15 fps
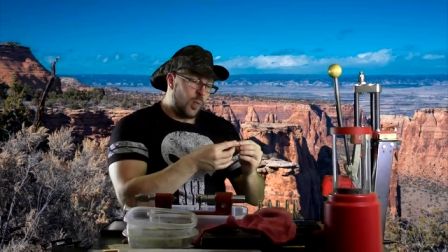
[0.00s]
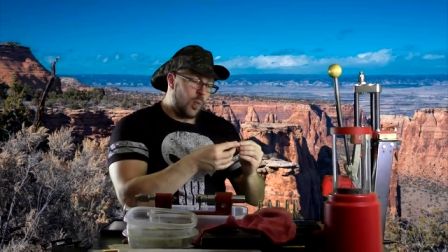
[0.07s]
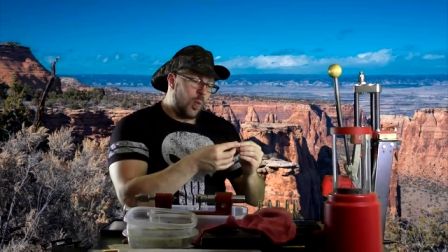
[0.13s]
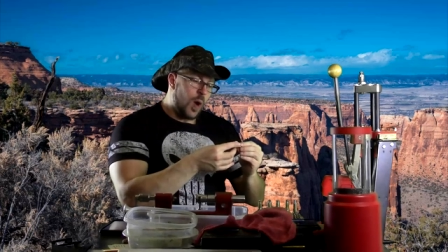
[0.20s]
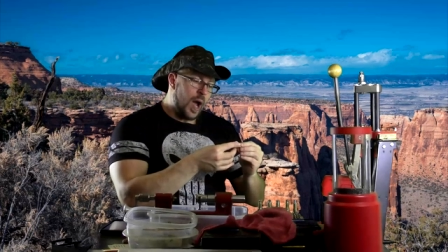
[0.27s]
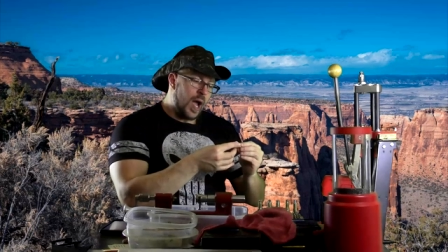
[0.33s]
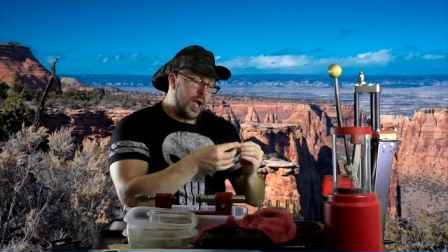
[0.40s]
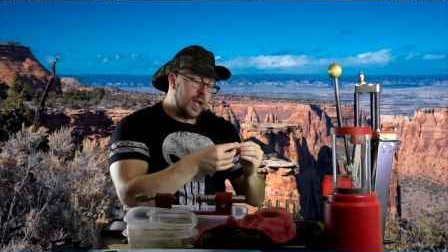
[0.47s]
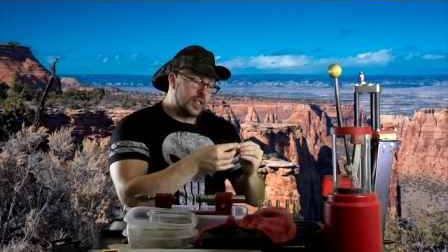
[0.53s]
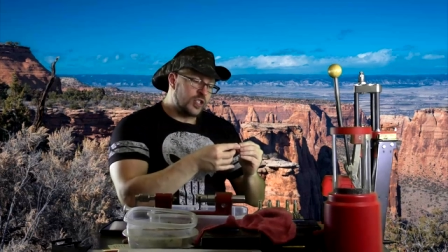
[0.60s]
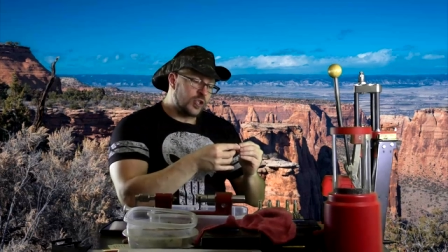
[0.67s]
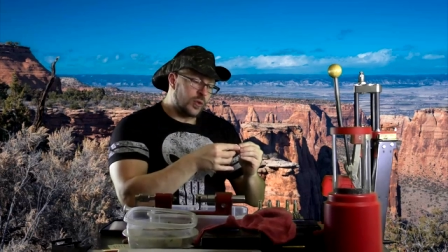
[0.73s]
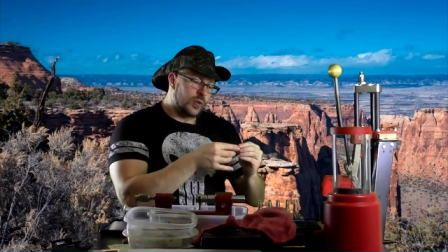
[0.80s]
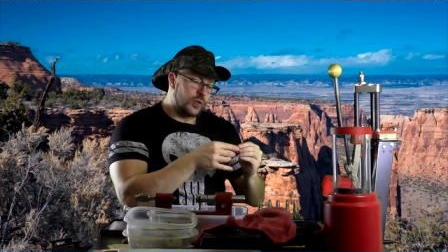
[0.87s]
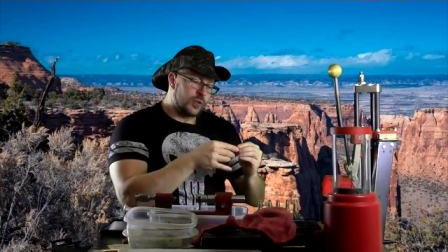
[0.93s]
Wide
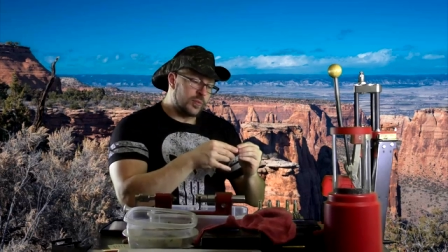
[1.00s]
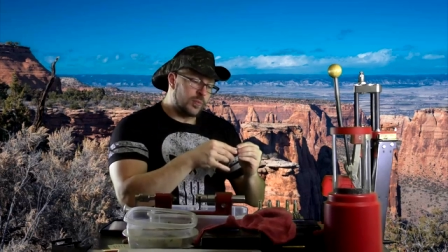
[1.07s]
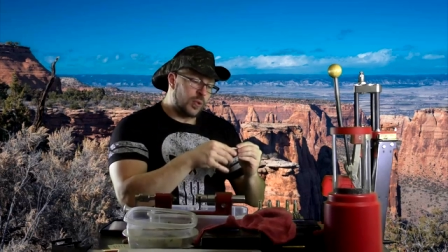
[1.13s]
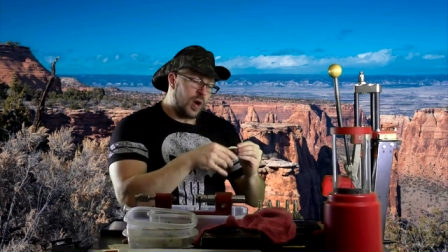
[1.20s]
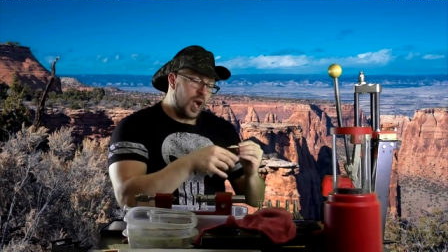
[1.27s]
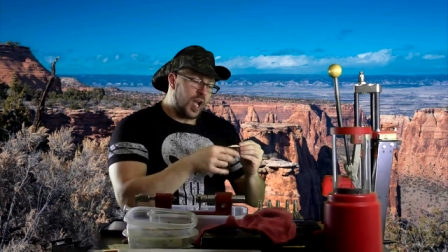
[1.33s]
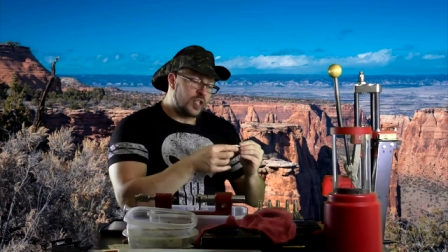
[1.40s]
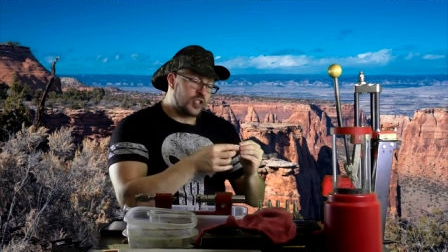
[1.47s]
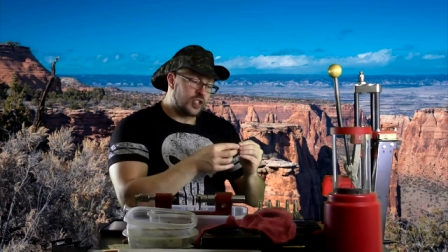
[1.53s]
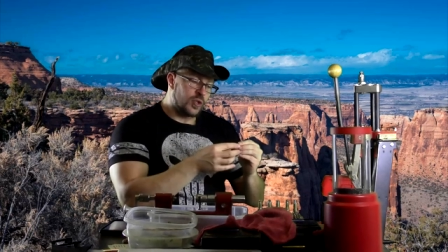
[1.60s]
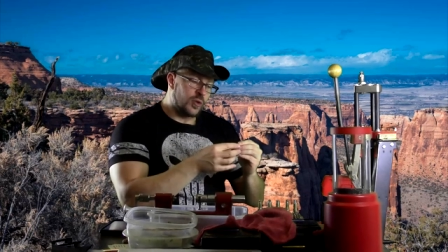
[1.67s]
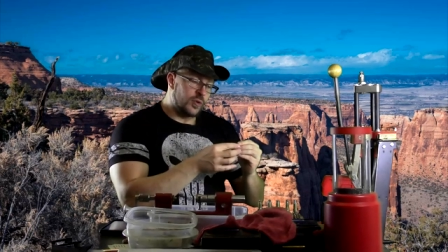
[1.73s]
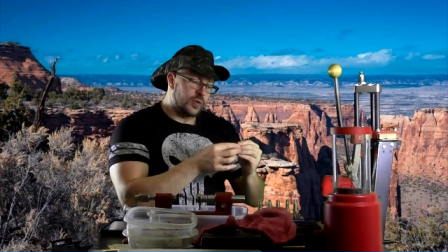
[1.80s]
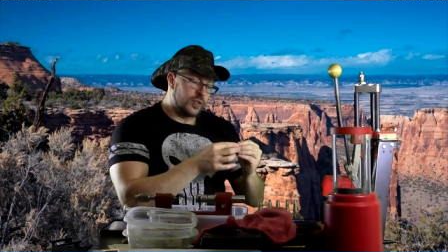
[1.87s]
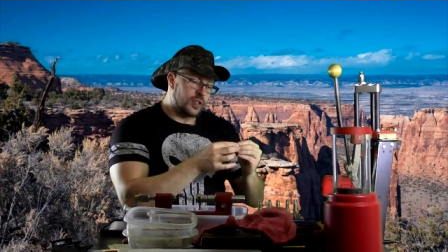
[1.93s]
shoulders, broad
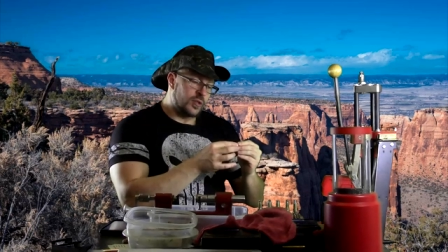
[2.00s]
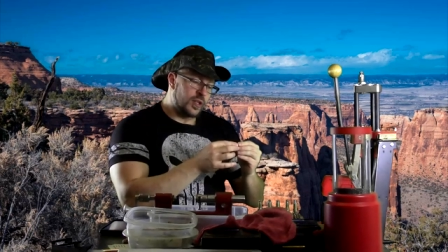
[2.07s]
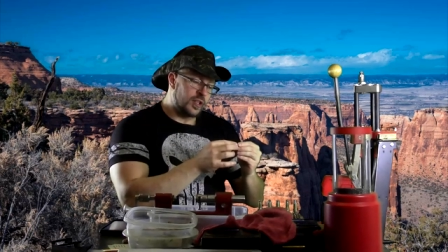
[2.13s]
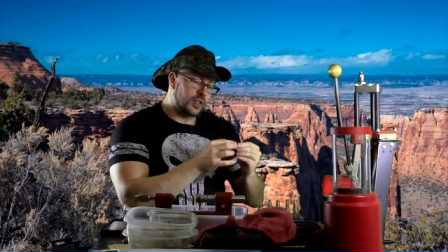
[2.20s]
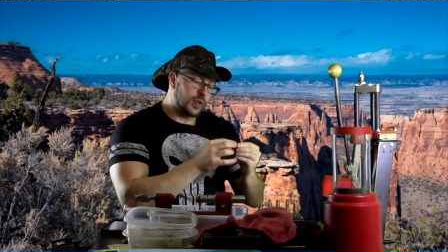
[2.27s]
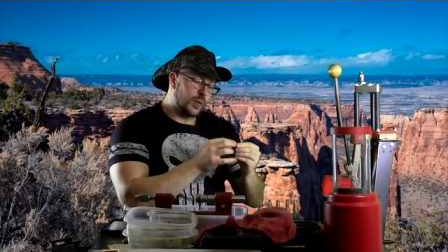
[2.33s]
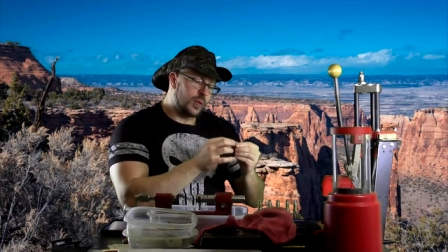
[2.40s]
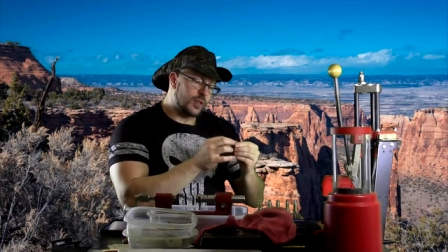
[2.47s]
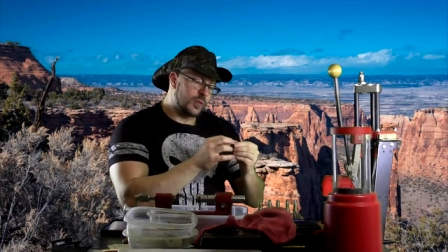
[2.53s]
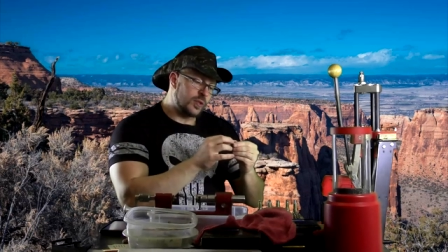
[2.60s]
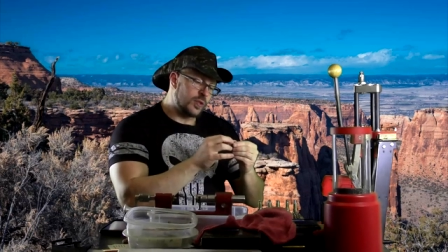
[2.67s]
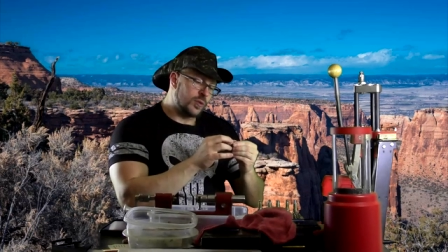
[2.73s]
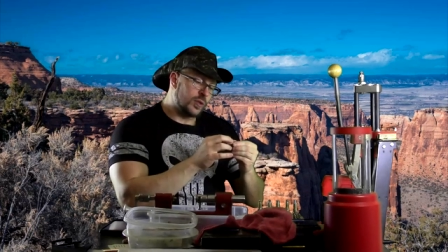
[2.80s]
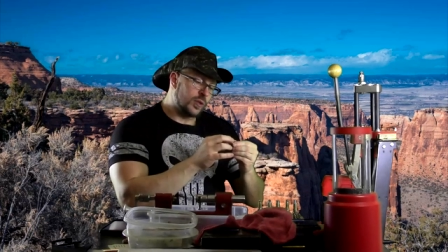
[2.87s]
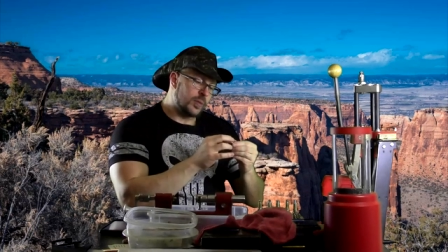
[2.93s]
shoulders. You know, that's always, when
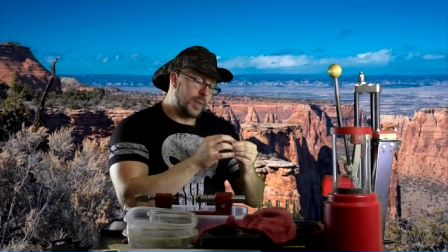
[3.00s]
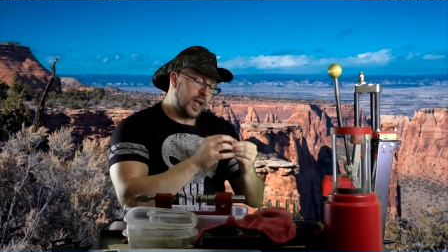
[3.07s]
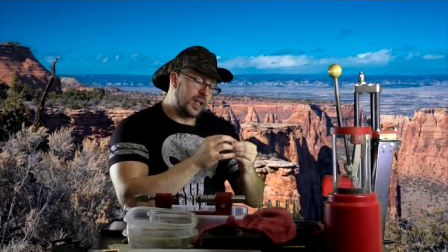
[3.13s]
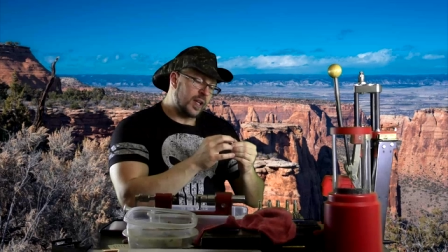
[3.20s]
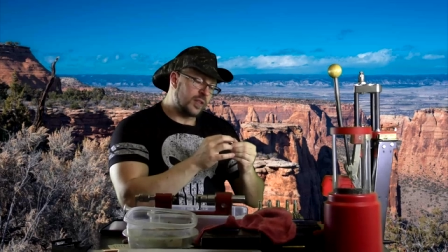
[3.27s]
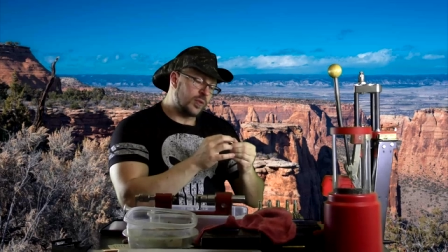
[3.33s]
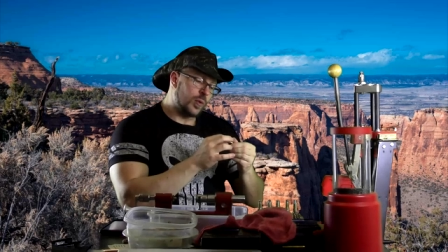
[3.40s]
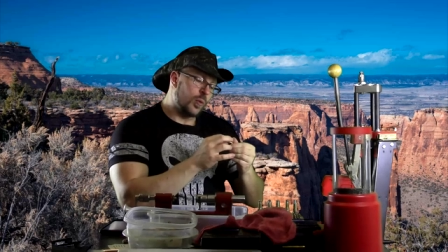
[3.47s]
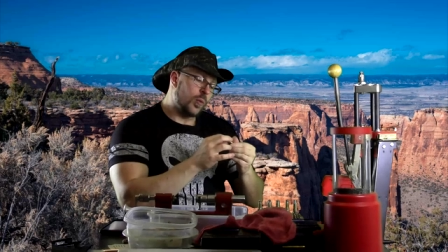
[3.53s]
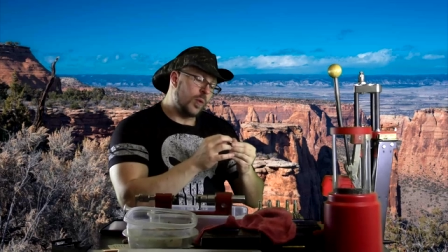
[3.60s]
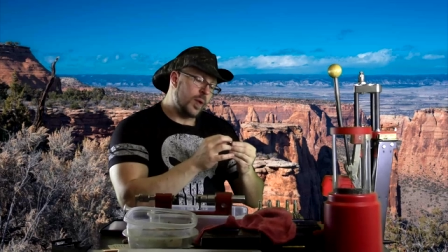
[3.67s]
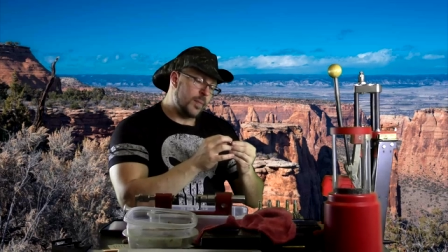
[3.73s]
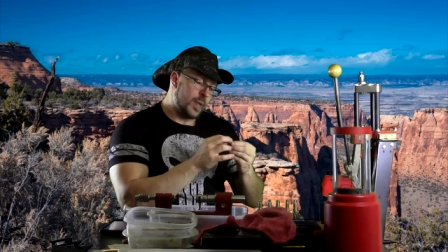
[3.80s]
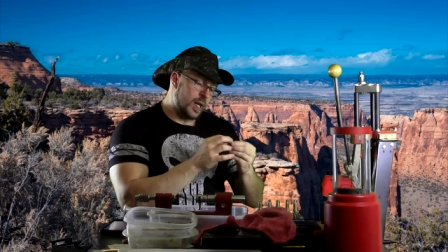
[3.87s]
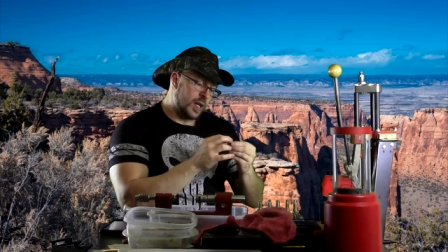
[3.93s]
you look back, that's what
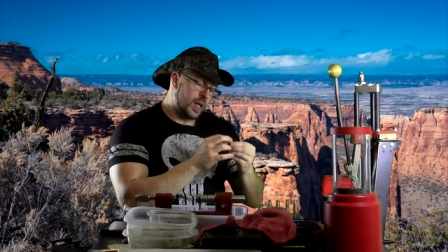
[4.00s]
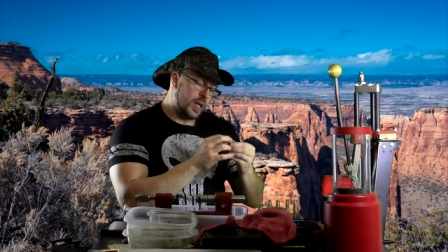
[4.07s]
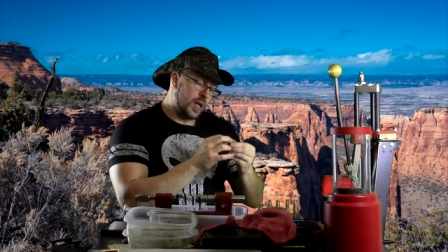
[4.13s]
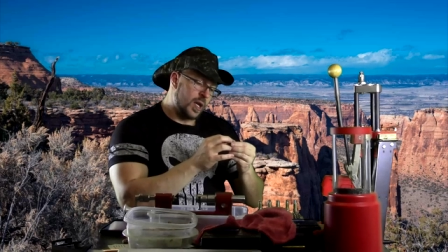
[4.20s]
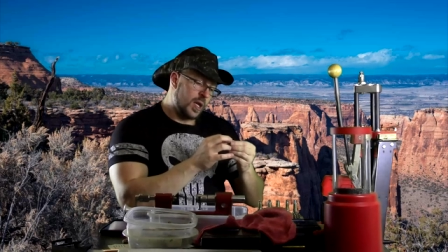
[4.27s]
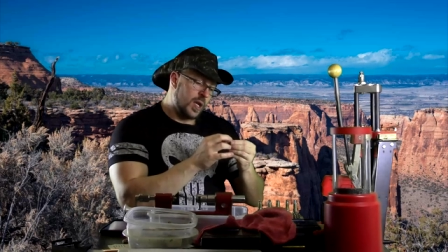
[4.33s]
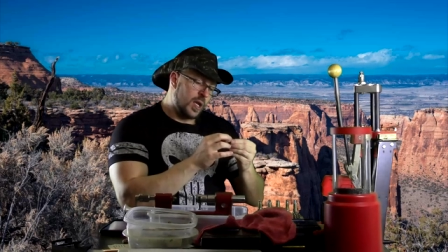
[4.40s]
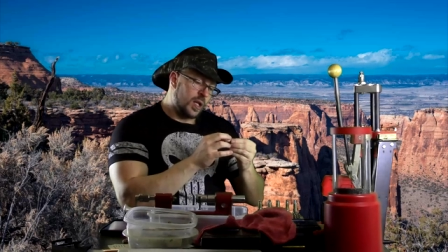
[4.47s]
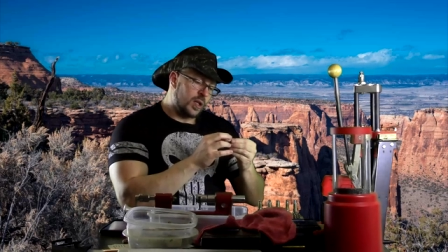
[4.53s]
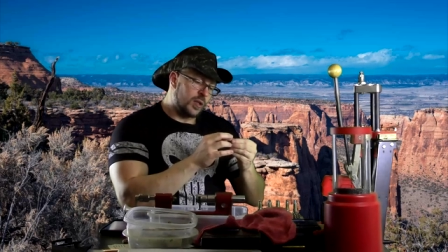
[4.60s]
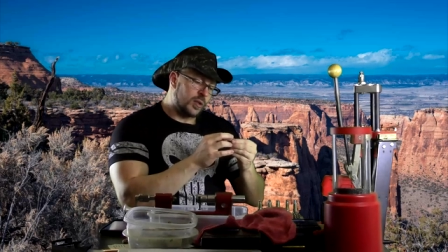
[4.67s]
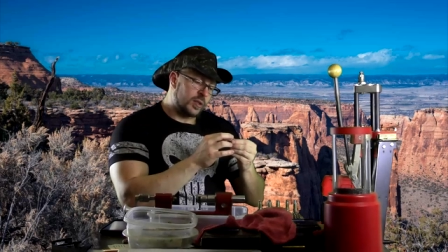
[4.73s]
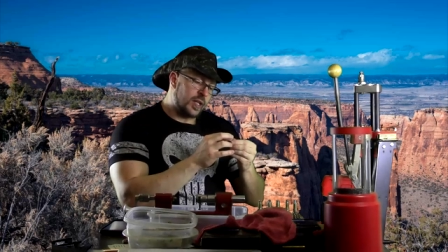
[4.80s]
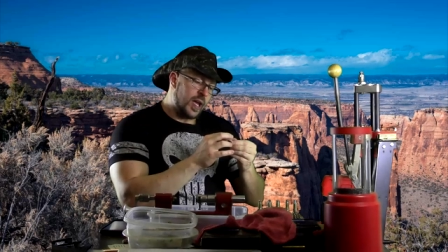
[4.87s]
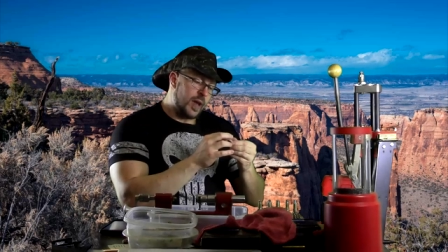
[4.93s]
women
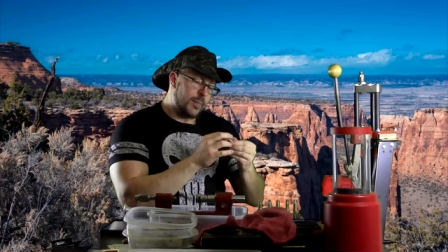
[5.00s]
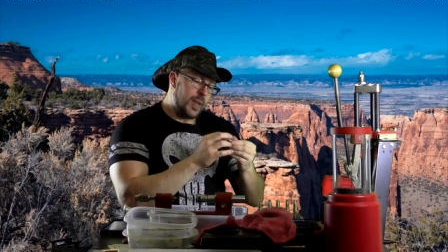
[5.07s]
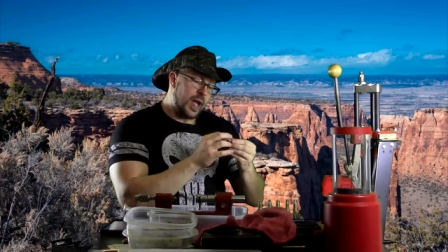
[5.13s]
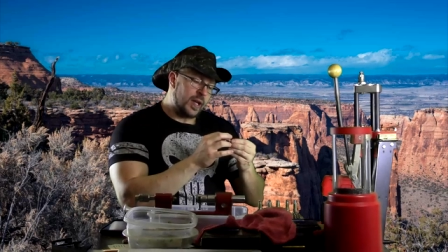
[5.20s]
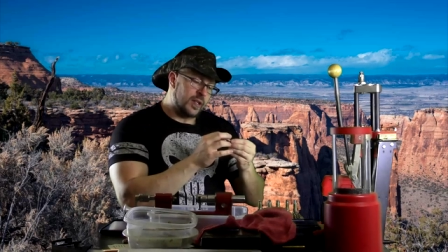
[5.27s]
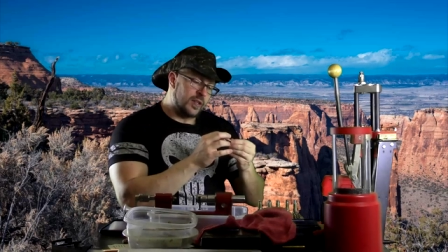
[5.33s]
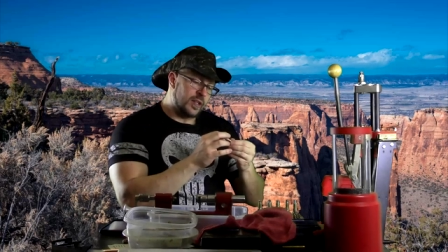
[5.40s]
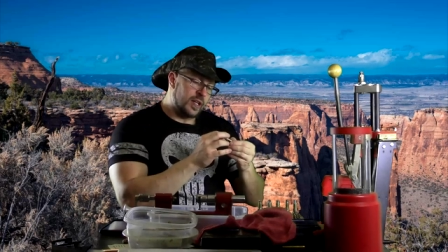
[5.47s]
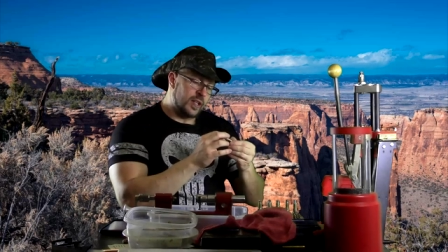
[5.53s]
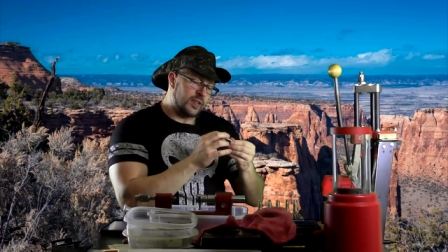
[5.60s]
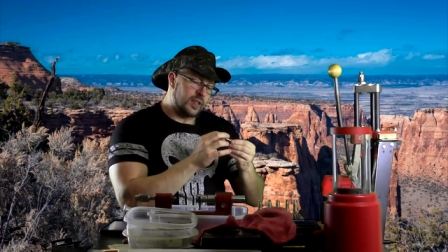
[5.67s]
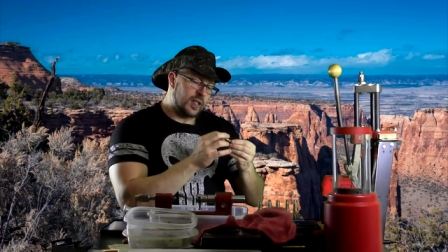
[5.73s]
looked at back in the days.